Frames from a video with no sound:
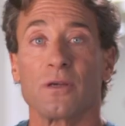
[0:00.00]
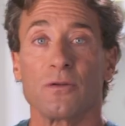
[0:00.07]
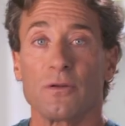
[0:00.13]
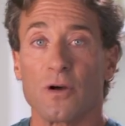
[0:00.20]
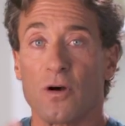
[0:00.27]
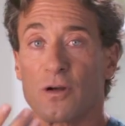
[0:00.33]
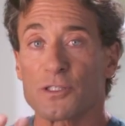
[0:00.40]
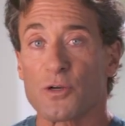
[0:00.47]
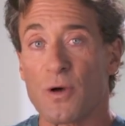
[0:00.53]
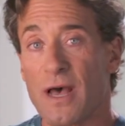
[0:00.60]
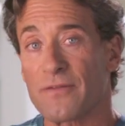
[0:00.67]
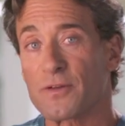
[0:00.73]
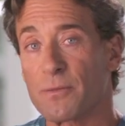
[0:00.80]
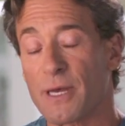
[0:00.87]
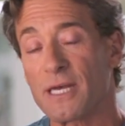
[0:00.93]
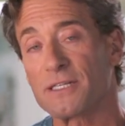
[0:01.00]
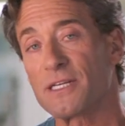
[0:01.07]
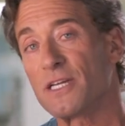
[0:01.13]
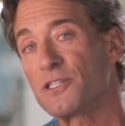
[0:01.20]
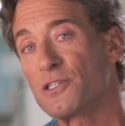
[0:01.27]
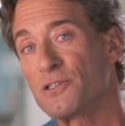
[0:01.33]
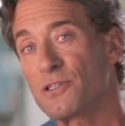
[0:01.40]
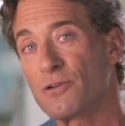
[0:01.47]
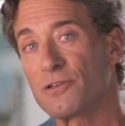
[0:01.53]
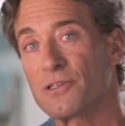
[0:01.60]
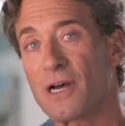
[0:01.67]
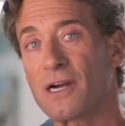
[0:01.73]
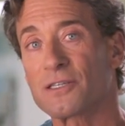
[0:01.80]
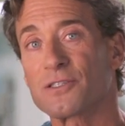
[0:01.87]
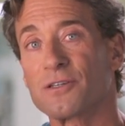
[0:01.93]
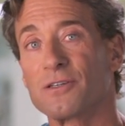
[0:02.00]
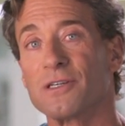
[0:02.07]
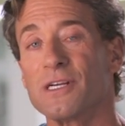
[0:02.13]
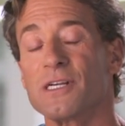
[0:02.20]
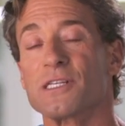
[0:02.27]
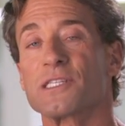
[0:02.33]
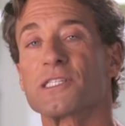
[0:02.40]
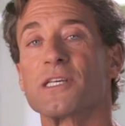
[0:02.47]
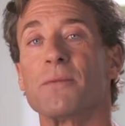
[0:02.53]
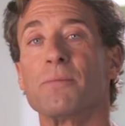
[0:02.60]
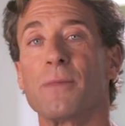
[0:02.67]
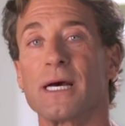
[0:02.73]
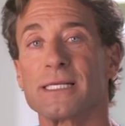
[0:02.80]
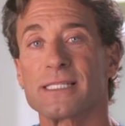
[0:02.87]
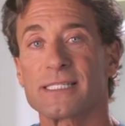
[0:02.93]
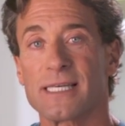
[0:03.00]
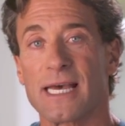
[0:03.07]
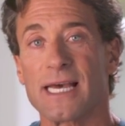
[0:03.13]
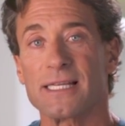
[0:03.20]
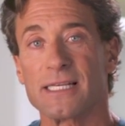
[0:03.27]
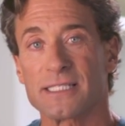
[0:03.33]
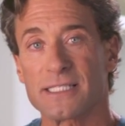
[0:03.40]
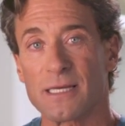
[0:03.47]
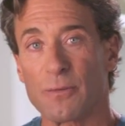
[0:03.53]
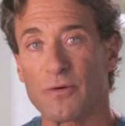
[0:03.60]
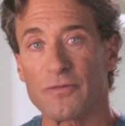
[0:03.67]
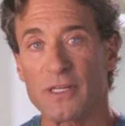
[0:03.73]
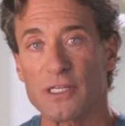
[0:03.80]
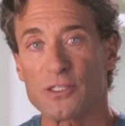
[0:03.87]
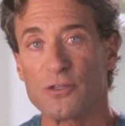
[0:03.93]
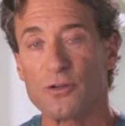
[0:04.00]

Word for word: You also have to pay attention to your doctor. Some might say that some of these